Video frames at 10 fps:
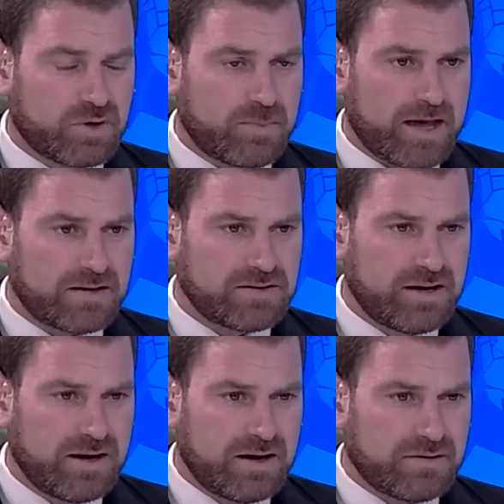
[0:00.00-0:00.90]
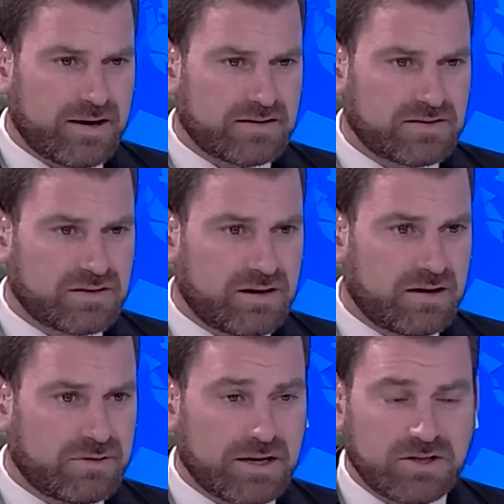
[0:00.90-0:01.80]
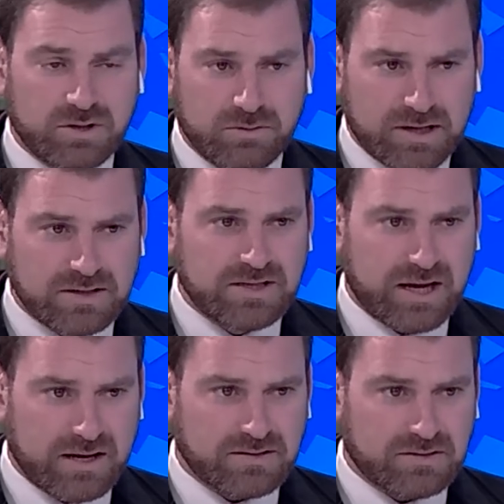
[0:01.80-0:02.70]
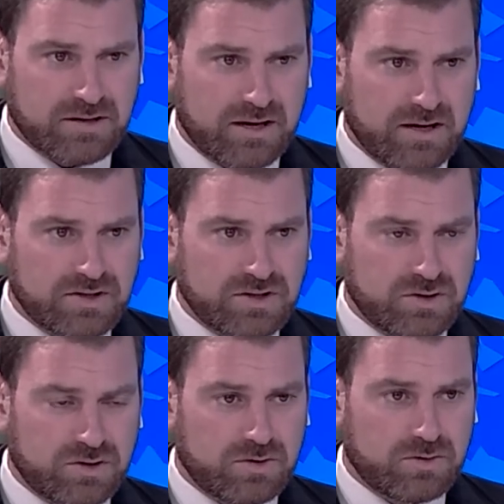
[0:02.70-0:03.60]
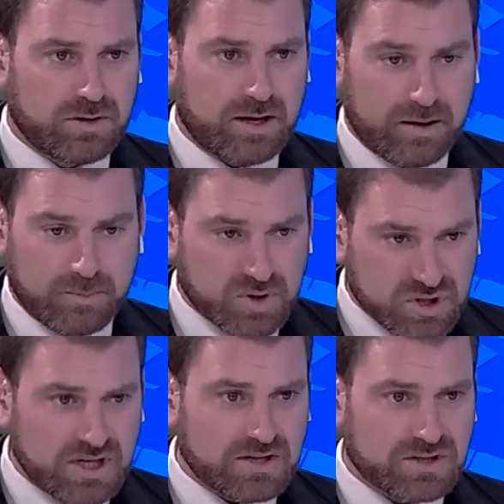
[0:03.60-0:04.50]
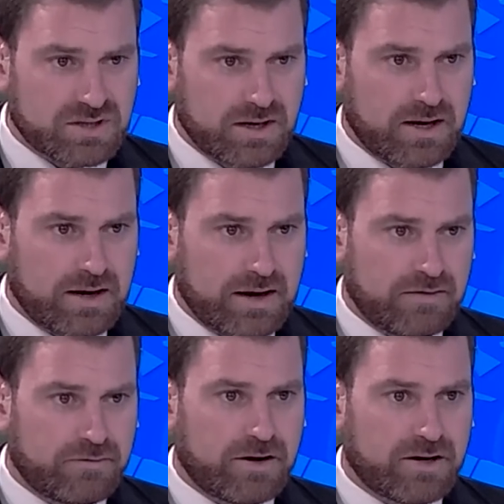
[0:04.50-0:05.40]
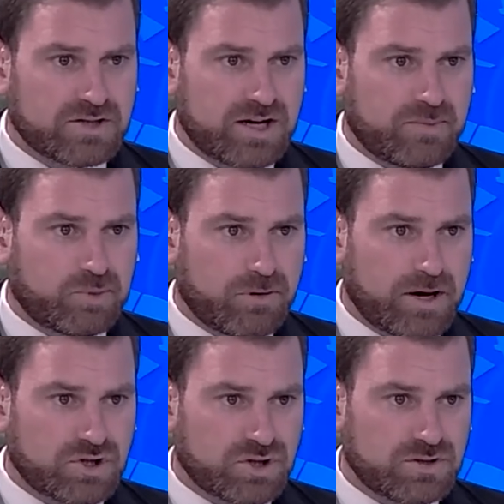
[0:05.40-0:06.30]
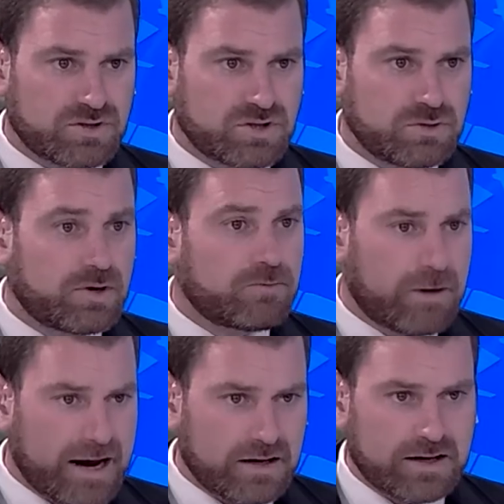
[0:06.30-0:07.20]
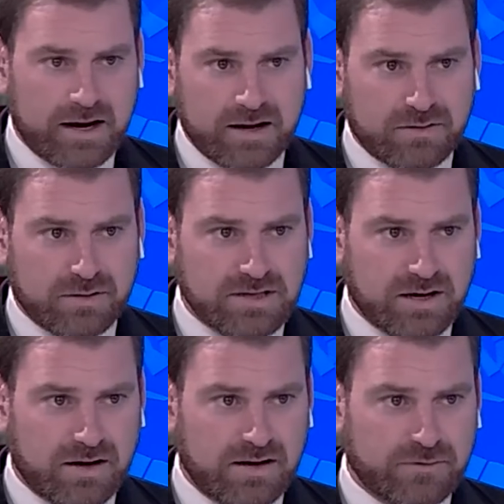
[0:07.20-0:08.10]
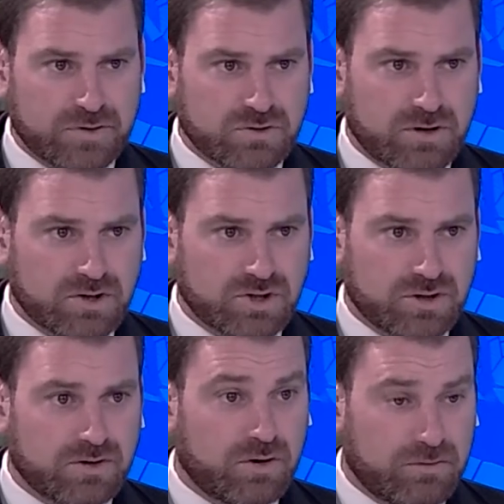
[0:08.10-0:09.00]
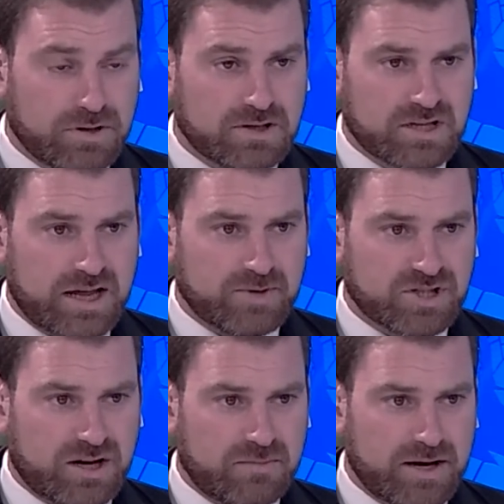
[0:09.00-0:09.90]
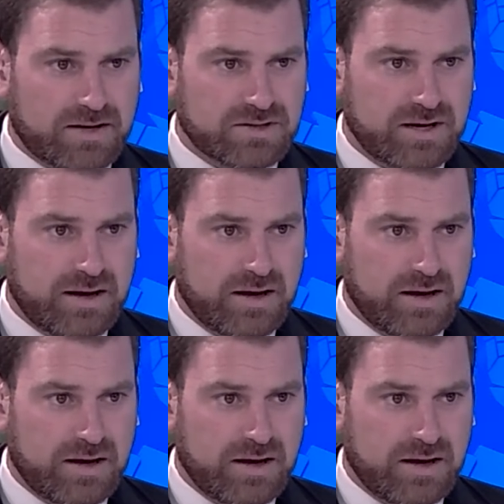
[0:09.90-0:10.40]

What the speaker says: command, that they do intend to persist in various operations to eradicate the terror infrastructure of the Islamist Hamas,